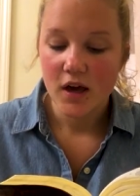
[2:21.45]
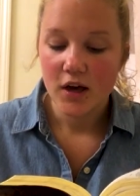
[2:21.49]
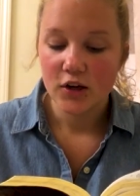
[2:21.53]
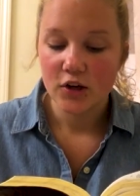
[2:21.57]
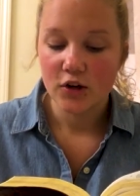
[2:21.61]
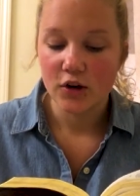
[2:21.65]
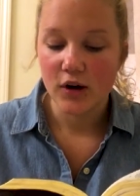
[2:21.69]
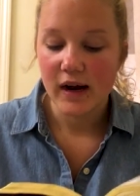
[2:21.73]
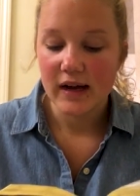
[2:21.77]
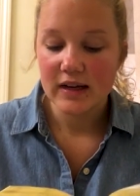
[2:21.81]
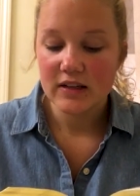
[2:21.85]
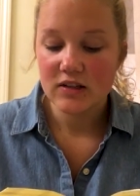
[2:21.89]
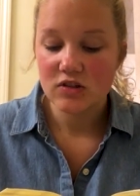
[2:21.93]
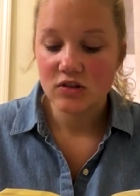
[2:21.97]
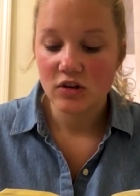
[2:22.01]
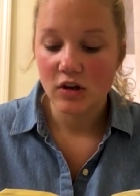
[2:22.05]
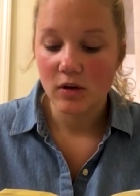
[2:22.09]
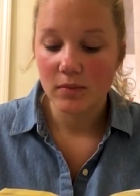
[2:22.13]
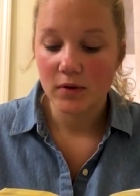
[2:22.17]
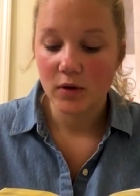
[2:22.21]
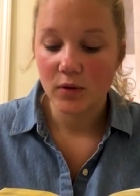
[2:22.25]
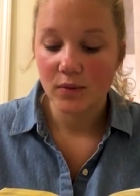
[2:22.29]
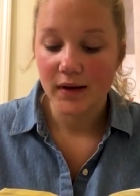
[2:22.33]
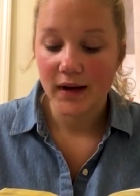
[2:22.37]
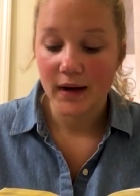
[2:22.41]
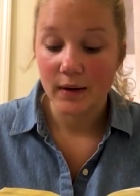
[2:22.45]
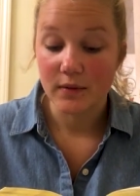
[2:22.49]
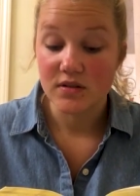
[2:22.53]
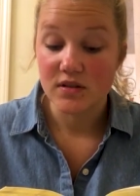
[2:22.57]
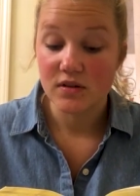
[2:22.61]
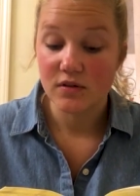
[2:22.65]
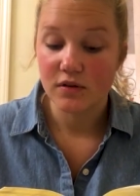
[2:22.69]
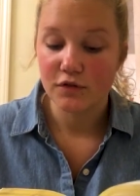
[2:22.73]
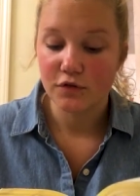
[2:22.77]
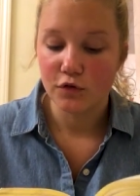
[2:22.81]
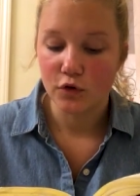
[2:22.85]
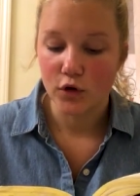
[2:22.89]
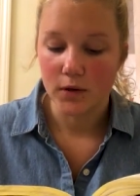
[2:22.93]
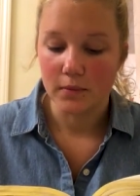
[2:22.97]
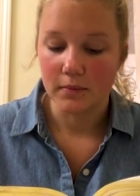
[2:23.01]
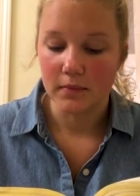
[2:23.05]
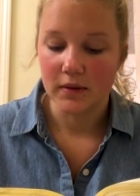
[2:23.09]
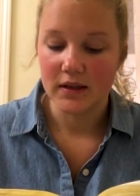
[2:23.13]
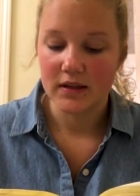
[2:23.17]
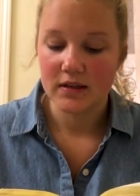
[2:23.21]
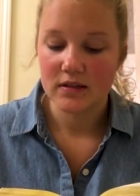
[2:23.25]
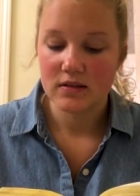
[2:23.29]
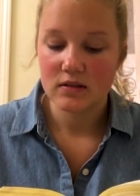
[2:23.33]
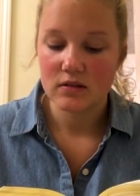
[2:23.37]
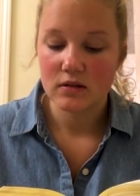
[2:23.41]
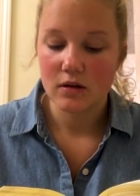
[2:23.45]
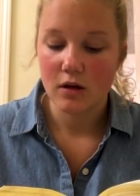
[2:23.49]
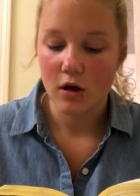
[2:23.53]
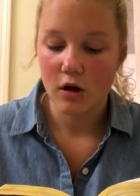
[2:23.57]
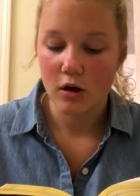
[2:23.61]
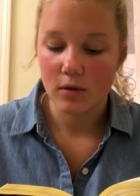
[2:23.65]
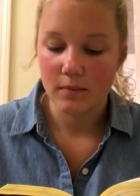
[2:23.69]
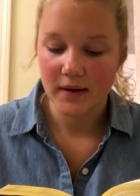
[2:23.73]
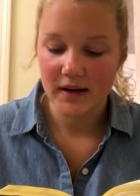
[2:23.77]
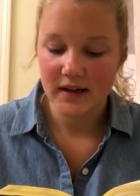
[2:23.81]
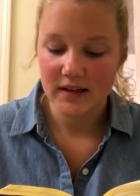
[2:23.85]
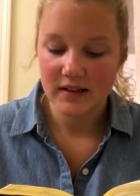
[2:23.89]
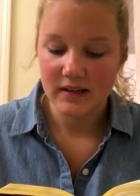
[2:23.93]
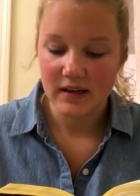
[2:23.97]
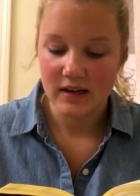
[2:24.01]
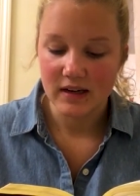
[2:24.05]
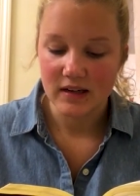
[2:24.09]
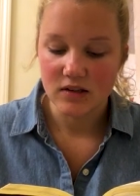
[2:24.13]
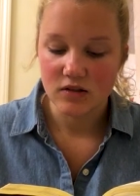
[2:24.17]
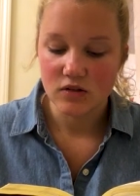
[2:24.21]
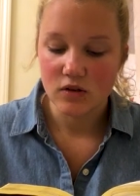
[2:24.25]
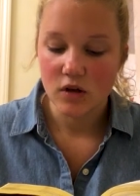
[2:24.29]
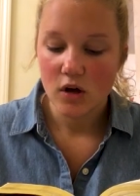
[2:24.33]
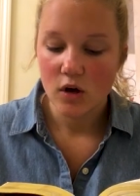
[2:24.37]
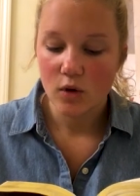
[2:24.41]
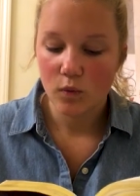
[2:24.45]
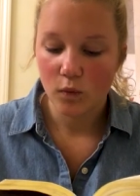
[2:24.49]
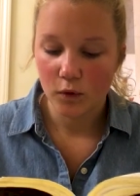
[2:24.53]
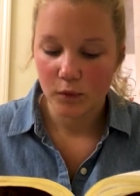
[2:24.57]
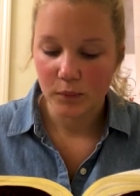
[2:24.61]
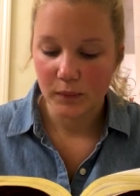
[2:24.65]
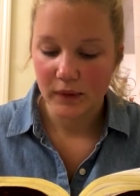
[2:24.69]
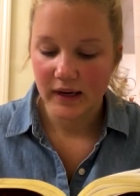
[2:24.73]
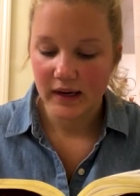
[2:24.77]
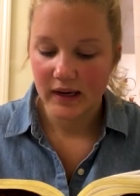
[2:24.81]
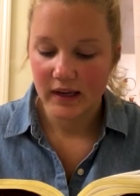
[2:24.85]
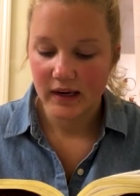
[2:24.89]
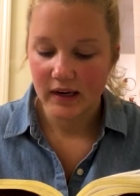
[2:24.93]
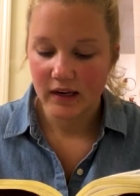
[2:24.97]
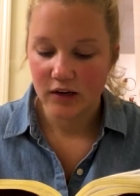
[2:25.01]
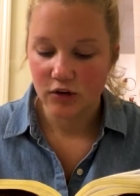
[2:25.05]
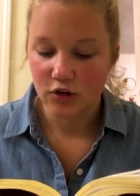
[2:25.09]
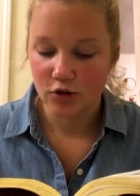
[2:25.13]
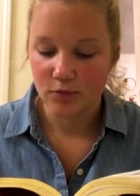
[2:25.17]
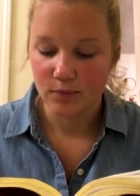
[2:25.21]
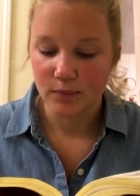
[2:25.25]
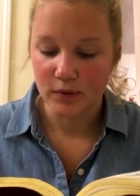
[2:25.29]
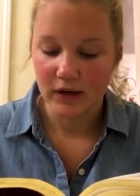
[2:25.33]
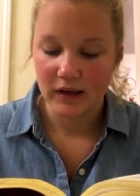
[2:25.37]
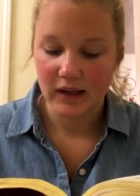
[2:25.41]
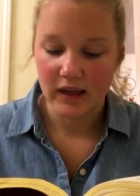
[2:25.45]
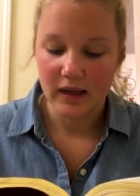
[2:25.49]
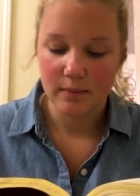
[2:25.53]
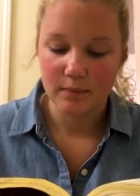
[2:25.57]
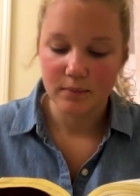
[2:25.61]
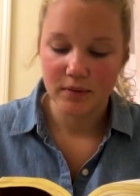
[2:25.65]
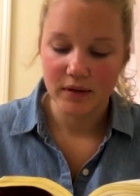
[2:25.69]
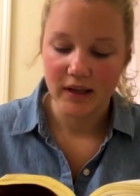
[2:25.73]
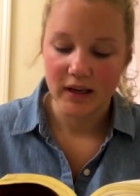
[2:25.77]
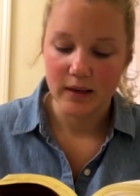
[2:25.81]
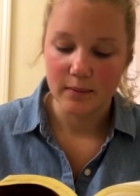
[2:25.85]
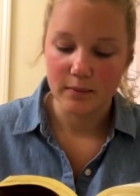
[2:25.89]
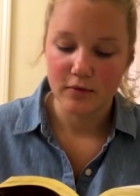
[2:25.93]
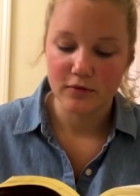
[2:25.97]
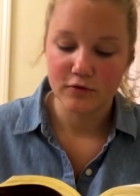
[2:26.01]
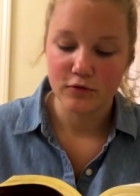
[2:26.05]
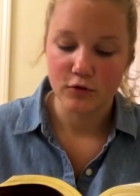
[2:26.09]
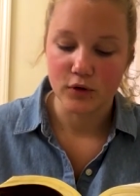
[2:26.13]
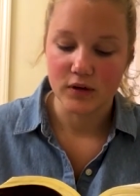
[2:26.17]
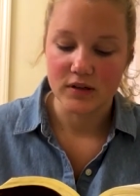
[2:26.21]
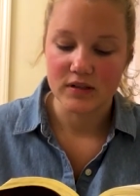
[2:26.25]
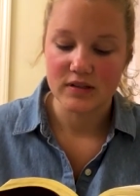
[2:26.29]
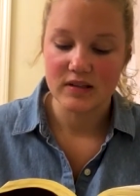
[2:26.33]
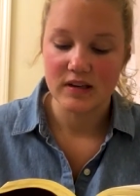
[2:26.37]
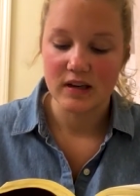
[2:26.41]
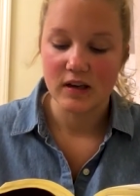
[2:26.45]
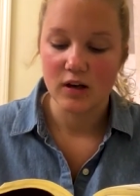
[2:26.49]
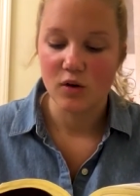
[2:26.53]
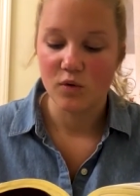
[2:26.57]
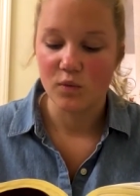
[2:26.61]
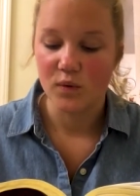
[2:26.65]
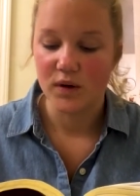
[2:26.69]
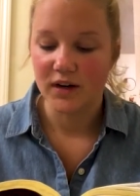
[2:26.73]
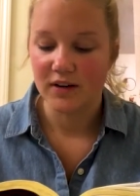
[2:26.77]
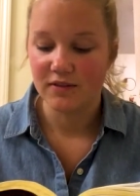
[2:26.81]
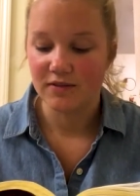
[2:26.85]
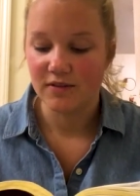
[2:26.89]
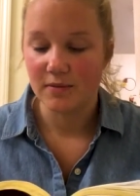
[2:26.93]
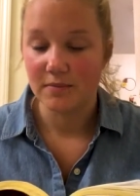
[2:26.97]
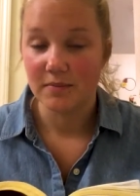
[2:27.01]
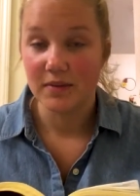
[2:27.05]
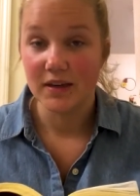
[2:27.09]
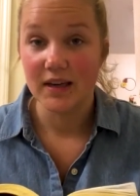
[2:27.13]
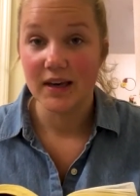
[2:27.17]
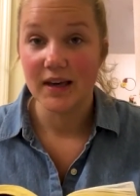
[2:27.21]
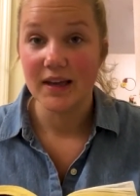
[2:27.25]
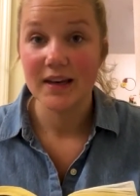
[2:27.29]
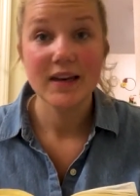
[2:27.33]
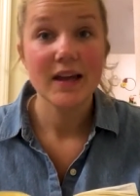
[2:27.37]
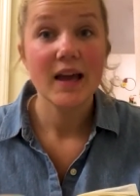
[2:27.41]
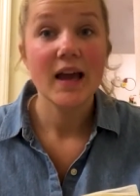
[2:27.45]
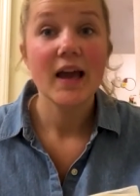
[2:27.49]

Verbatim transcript: Your eyes saw me when I was formless. All my days were written in your book and planned before a single one of them began.